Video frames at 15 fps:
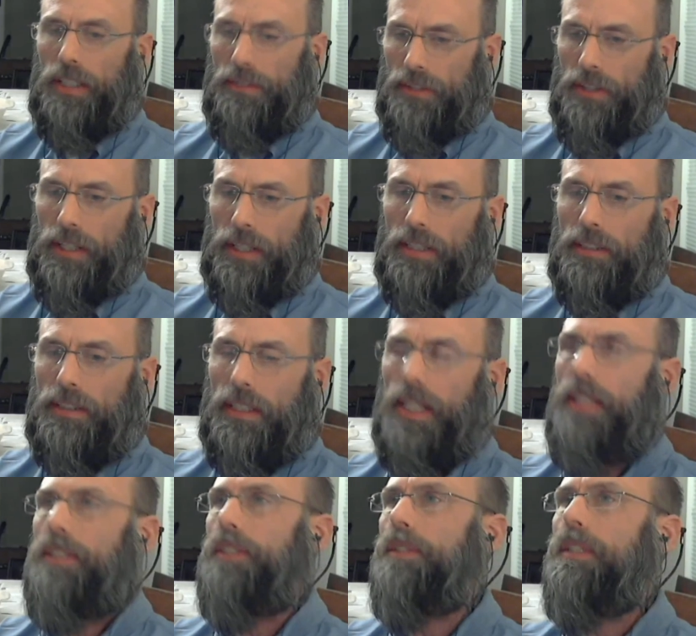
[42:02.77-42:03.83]
of things,
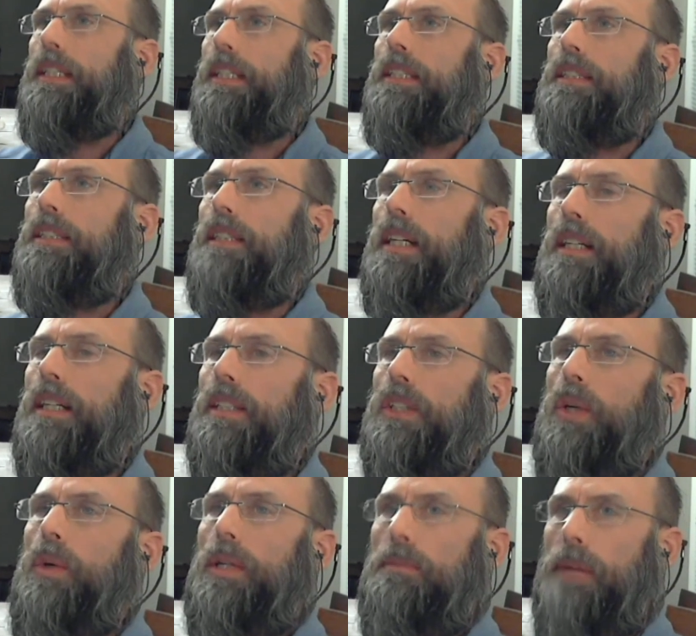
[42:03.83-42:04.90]
and there is
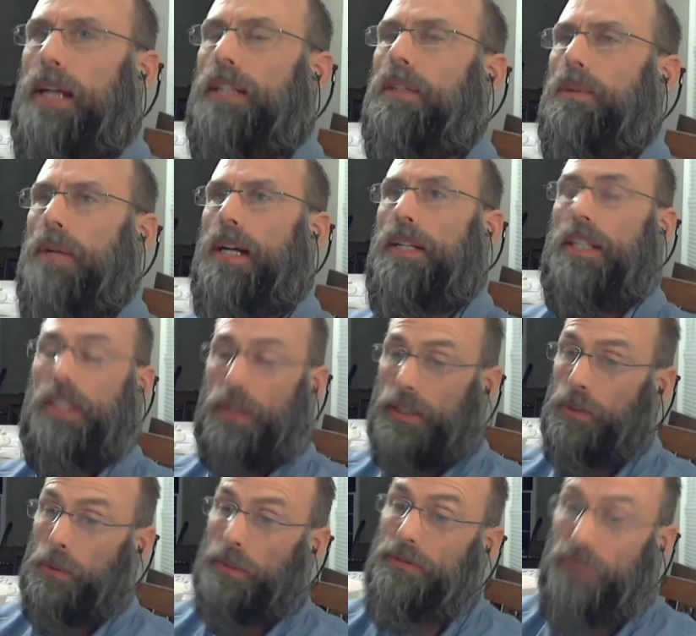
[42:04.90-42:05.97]
going back around, and there is
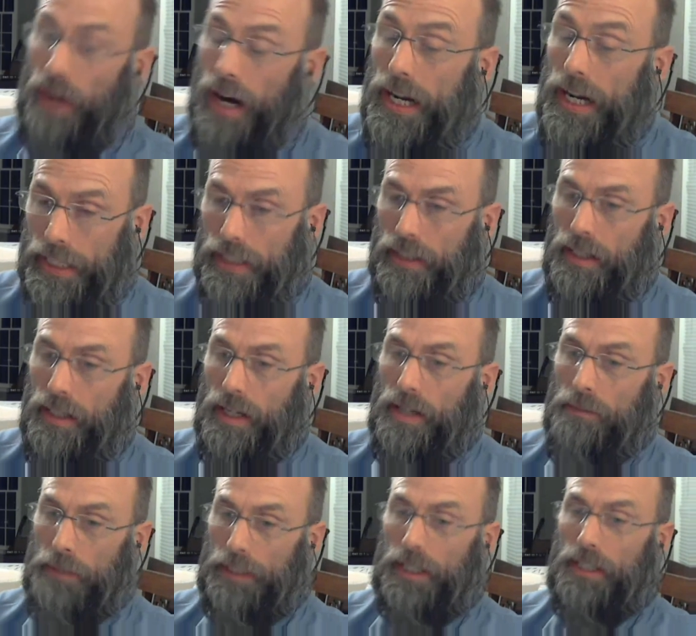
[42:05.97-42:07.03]
a refining
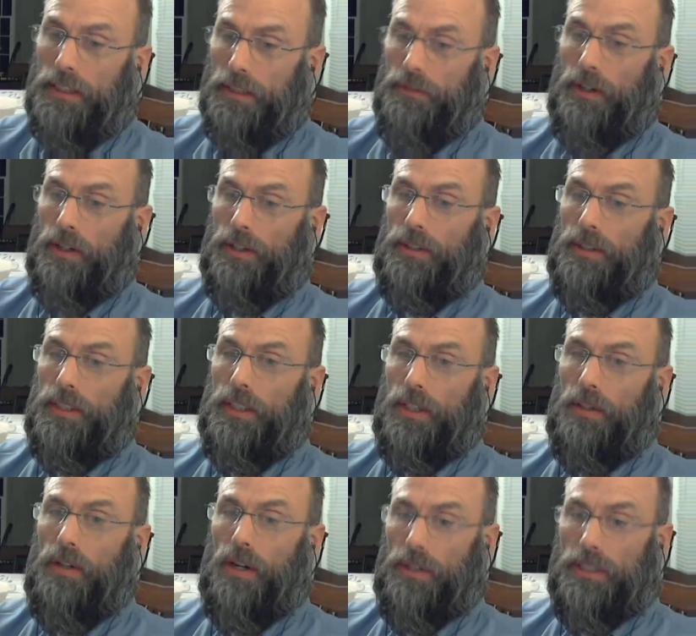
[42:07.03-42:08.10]
because of our
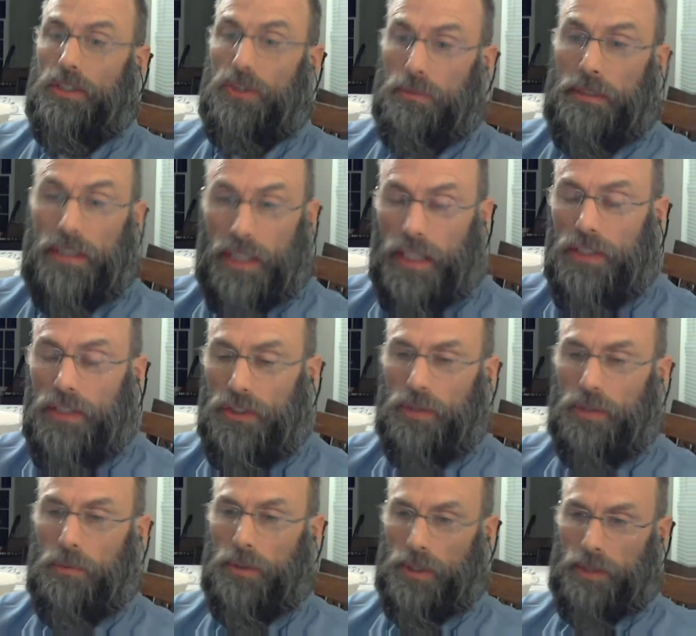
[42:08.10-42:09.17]
instrumentation that
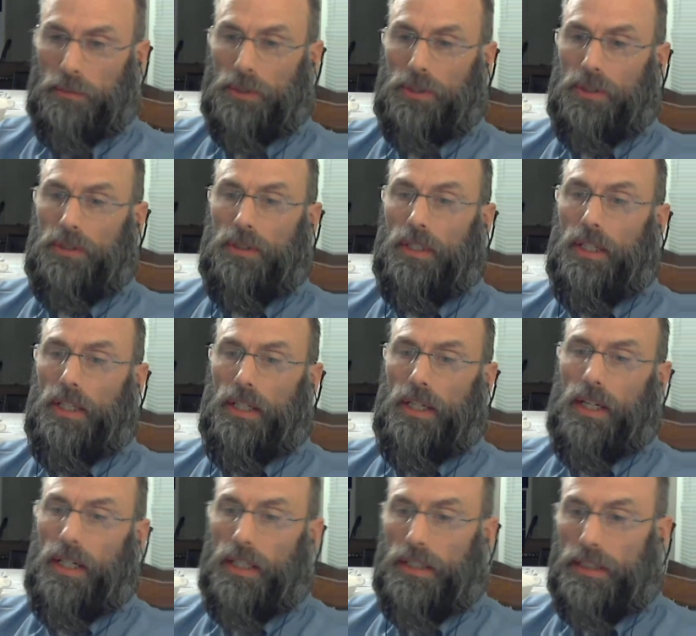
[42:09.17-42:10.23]
we're able to
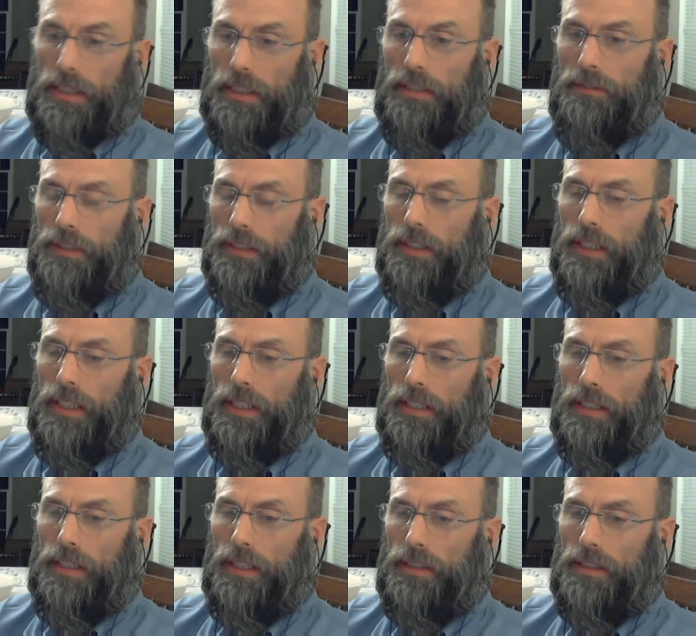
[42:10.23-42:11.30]
give
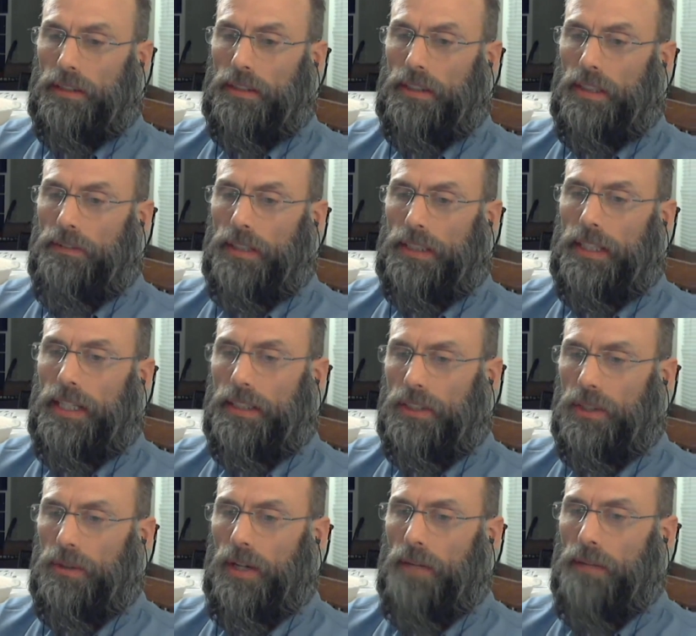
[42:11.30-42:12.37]
and stuff like that.
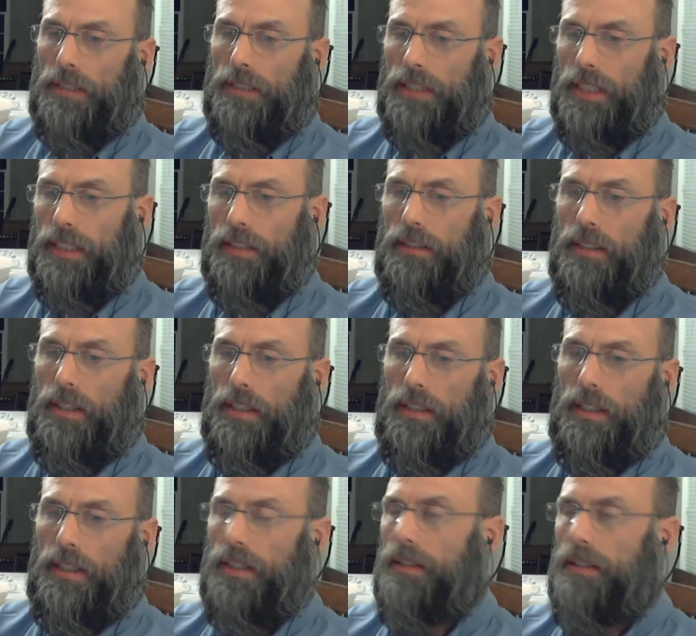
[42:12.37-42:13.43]
So I'm not saying,
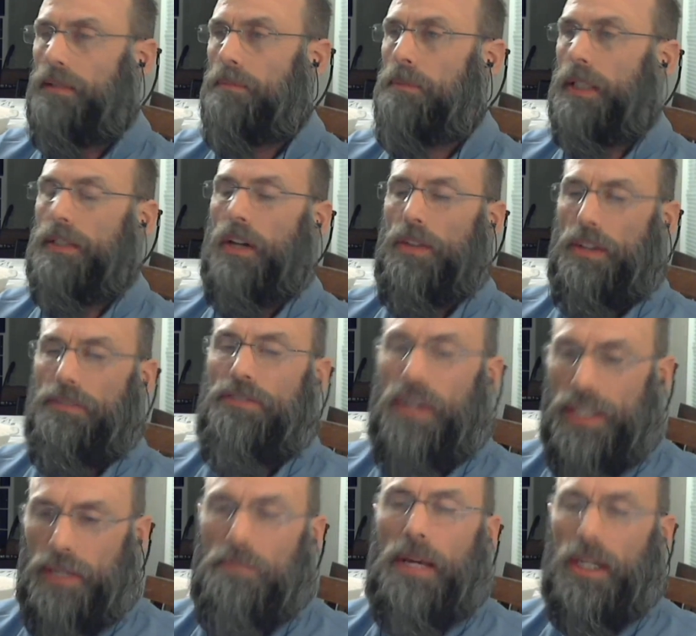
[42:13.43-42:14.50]
but the
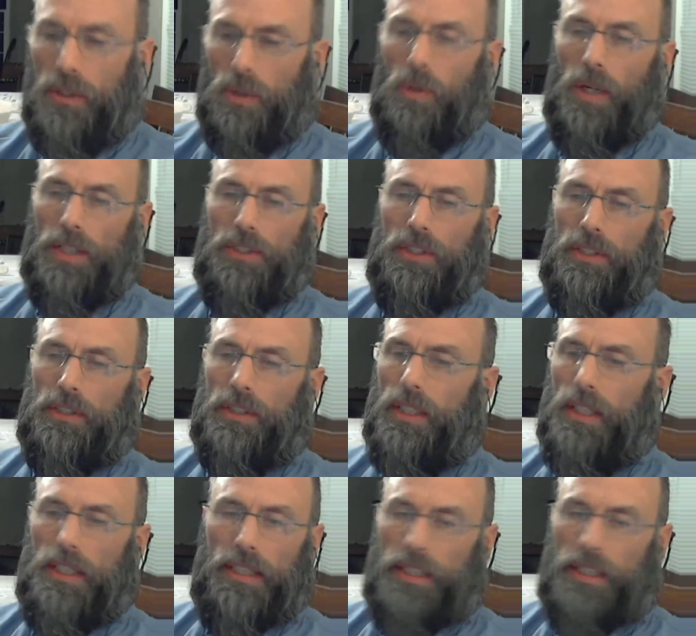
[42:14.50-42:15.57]
fundamental questions,
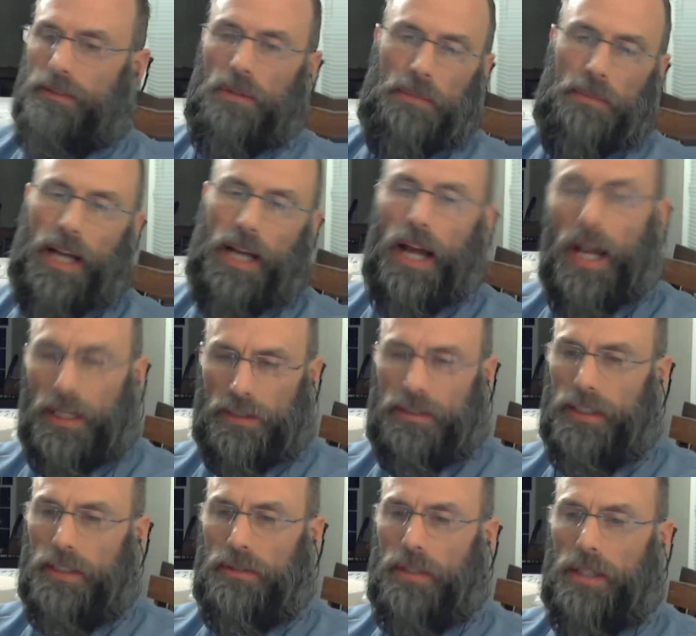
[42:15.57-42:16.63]
they've all been asked,
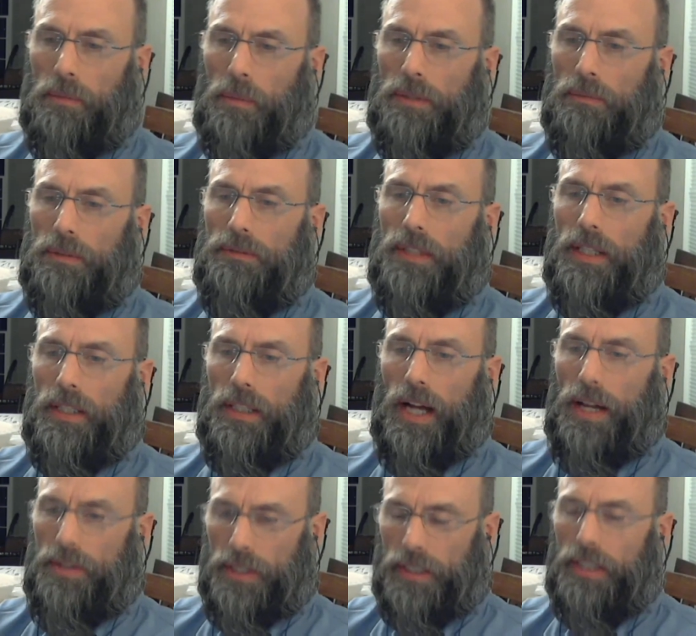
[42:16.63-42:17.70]
and what we've done, I
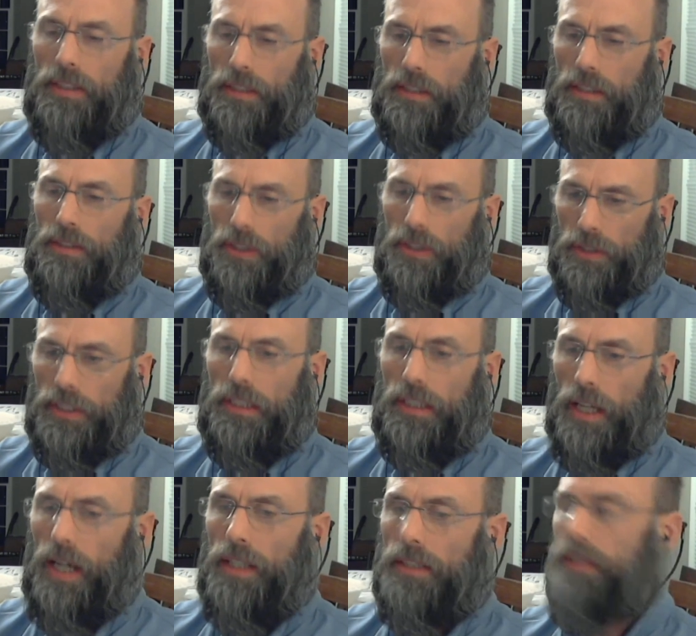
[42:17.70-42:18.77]
think, during
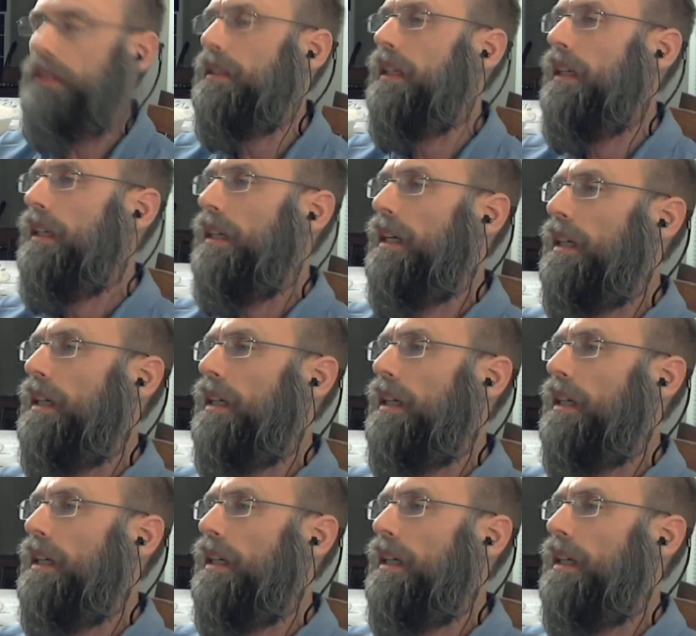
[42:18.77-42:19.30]
Kant's